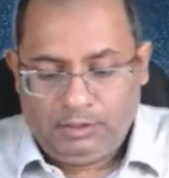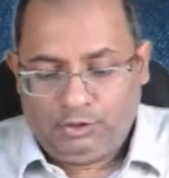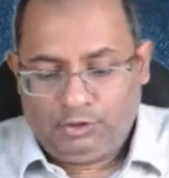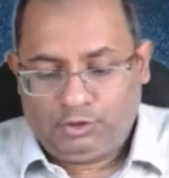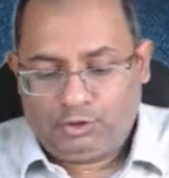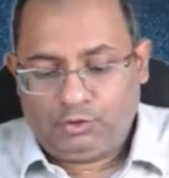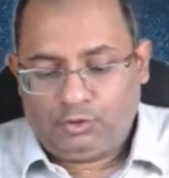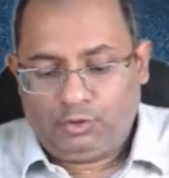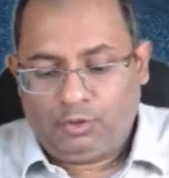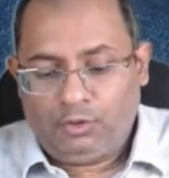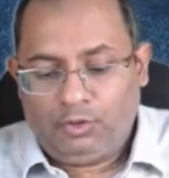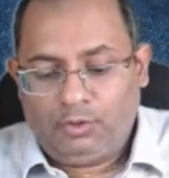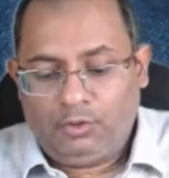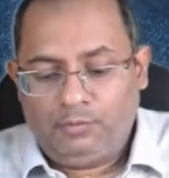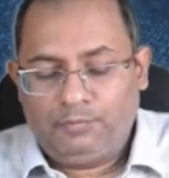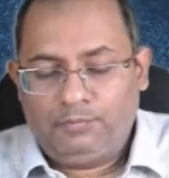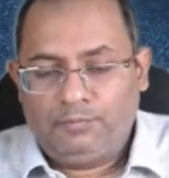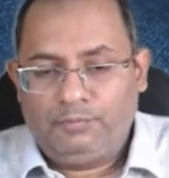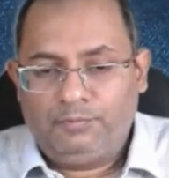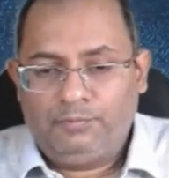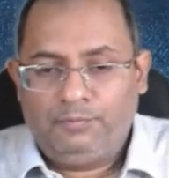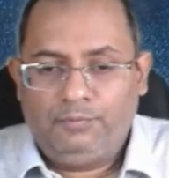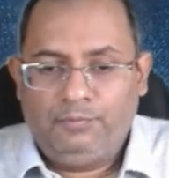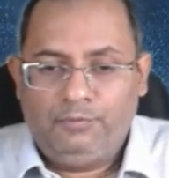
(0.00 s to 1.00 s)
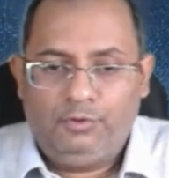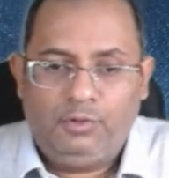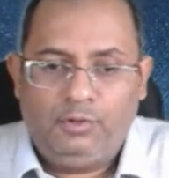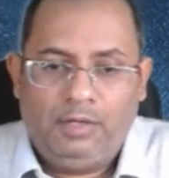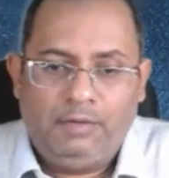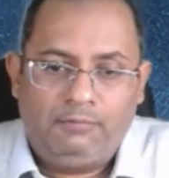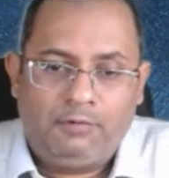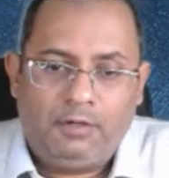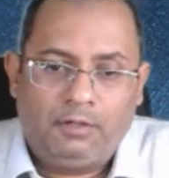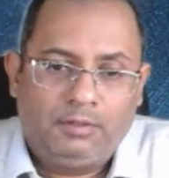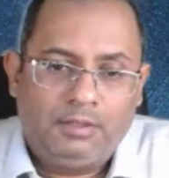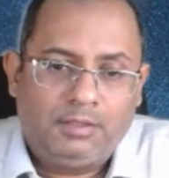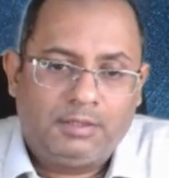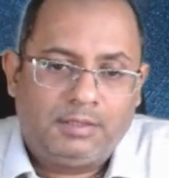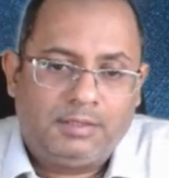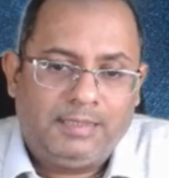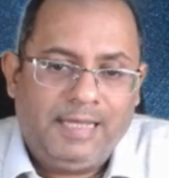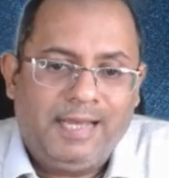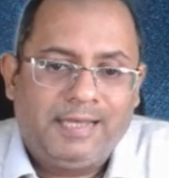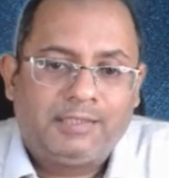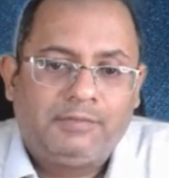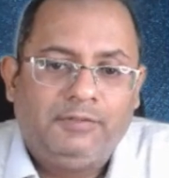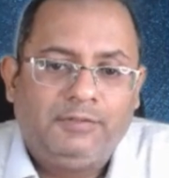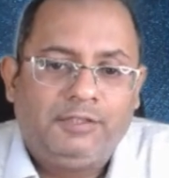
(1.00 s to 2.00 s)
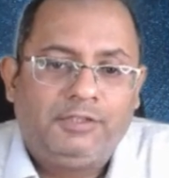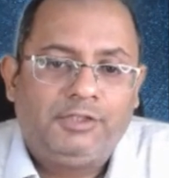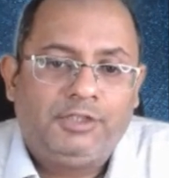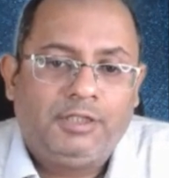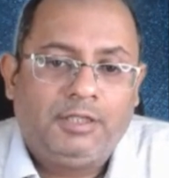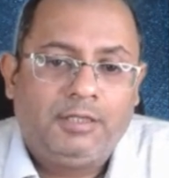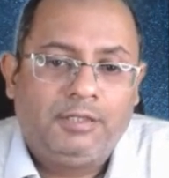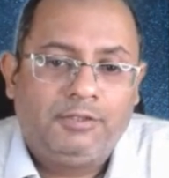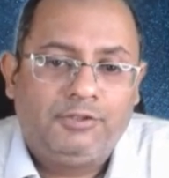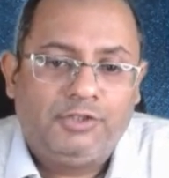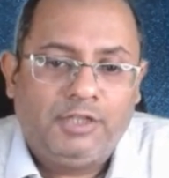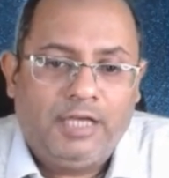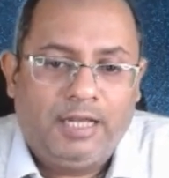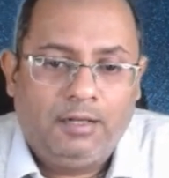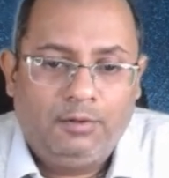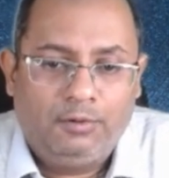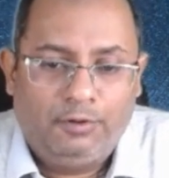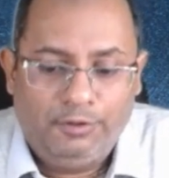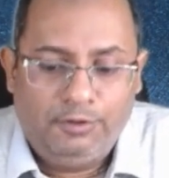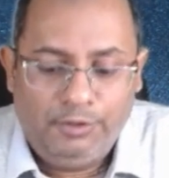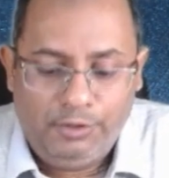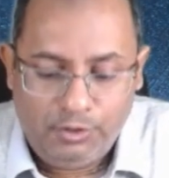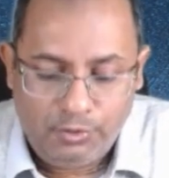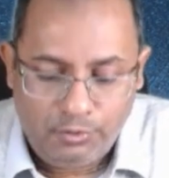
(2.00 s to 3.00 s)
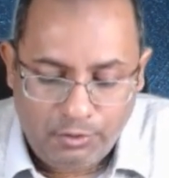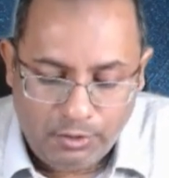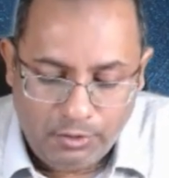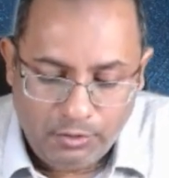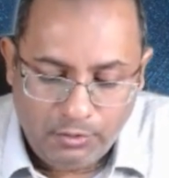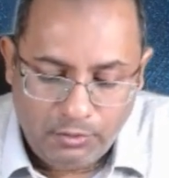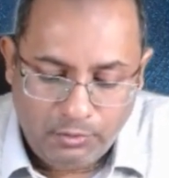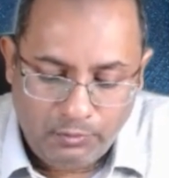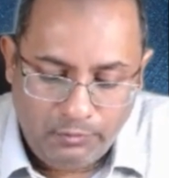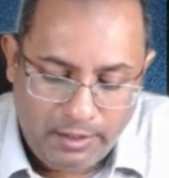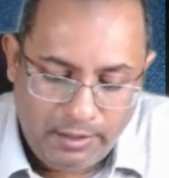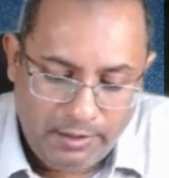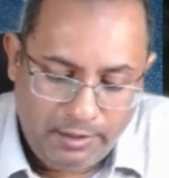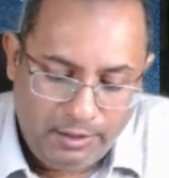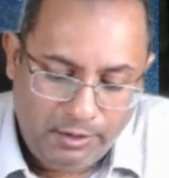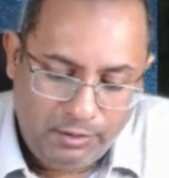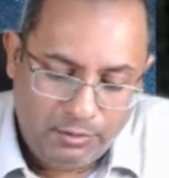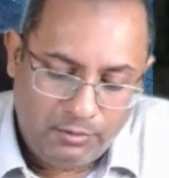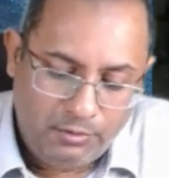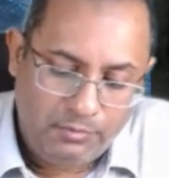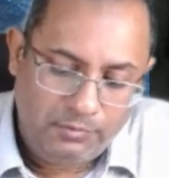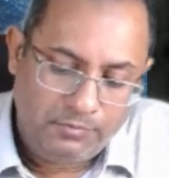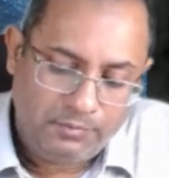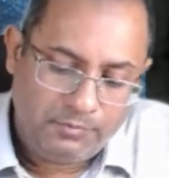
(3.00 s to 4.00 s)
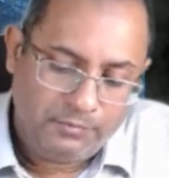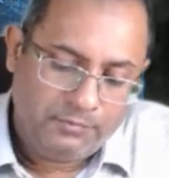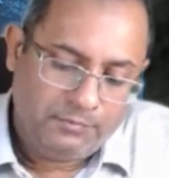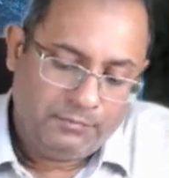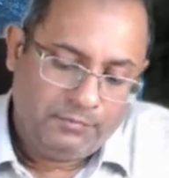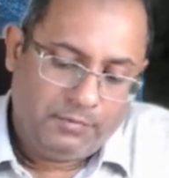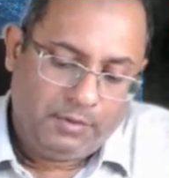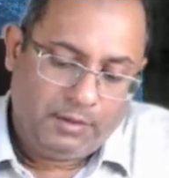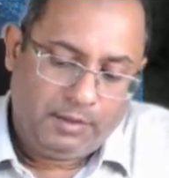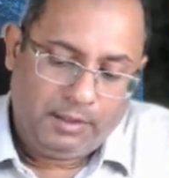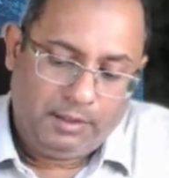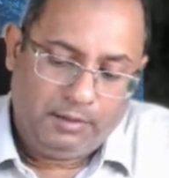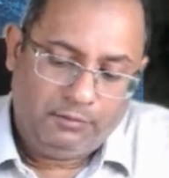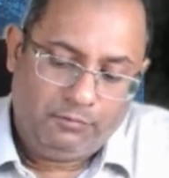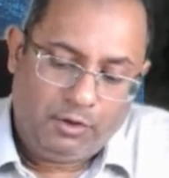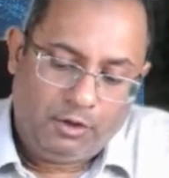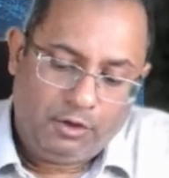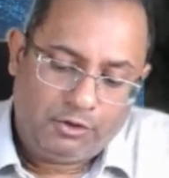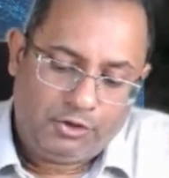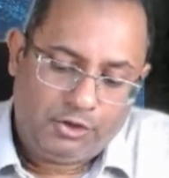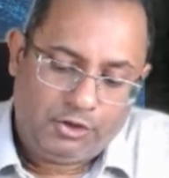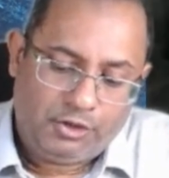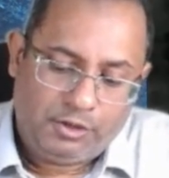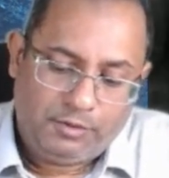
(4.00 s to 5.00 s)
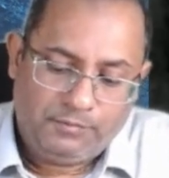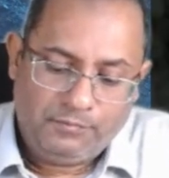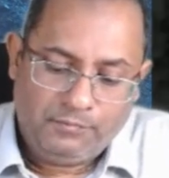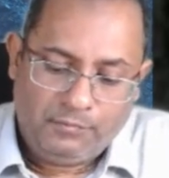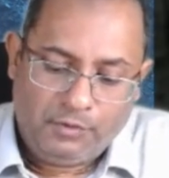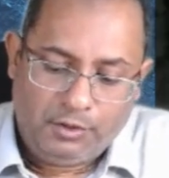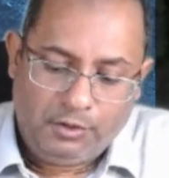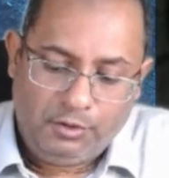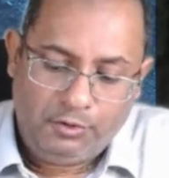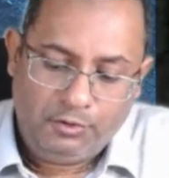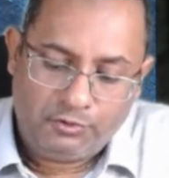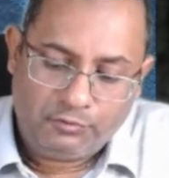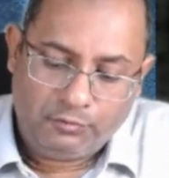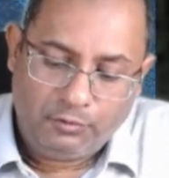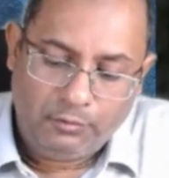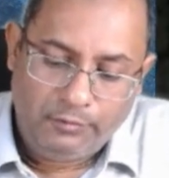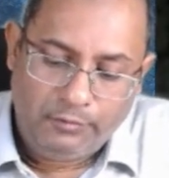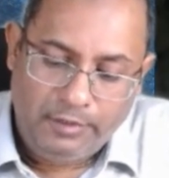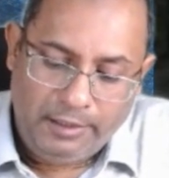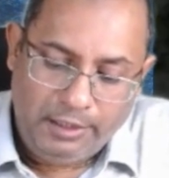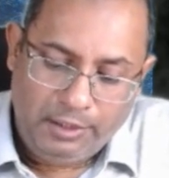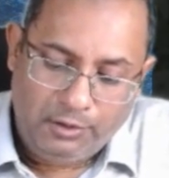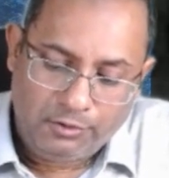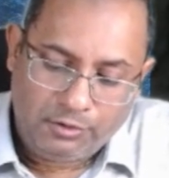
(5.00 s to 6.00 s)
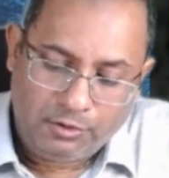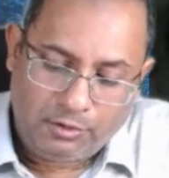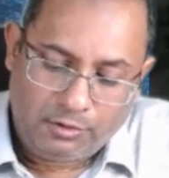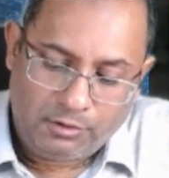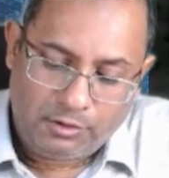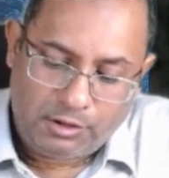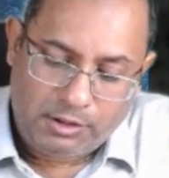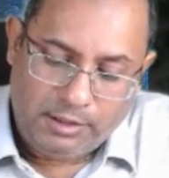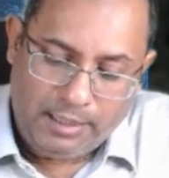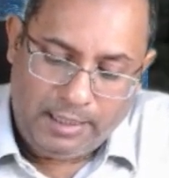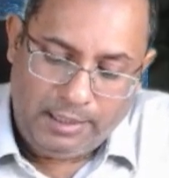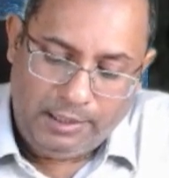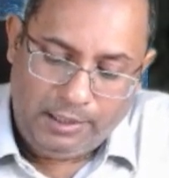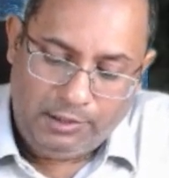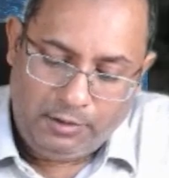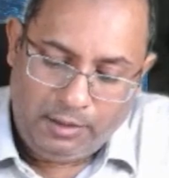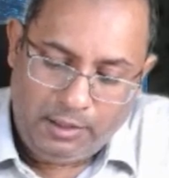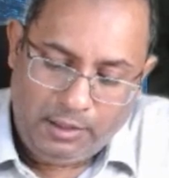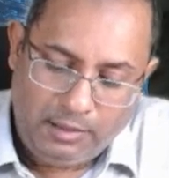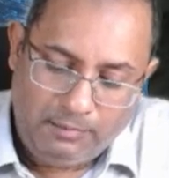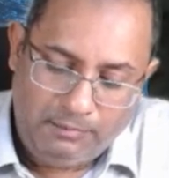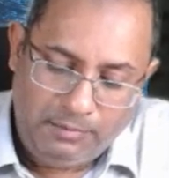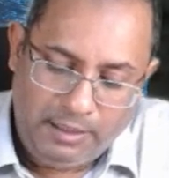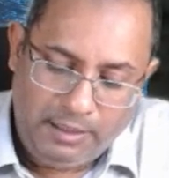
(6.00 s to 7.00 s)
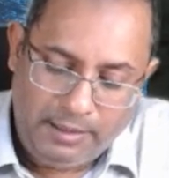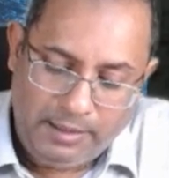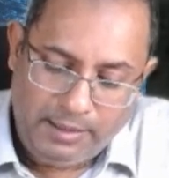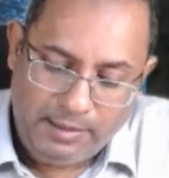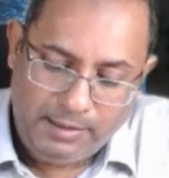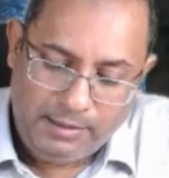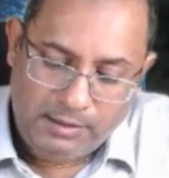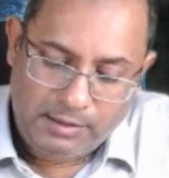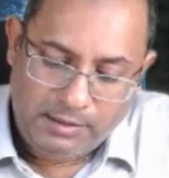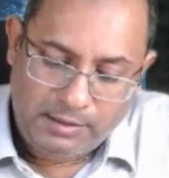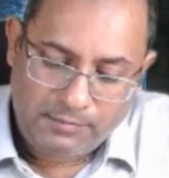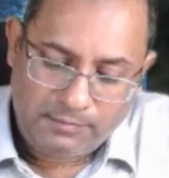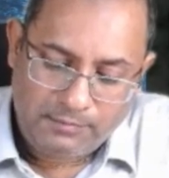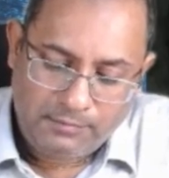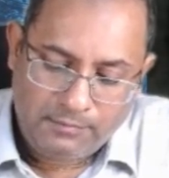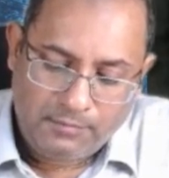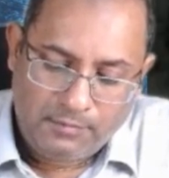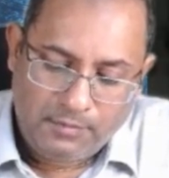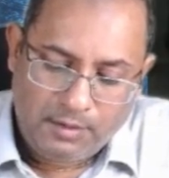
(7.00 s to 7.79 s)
So you have got this Tax with Sharad channel on YouTube where you can watch useful videos on statutory updates,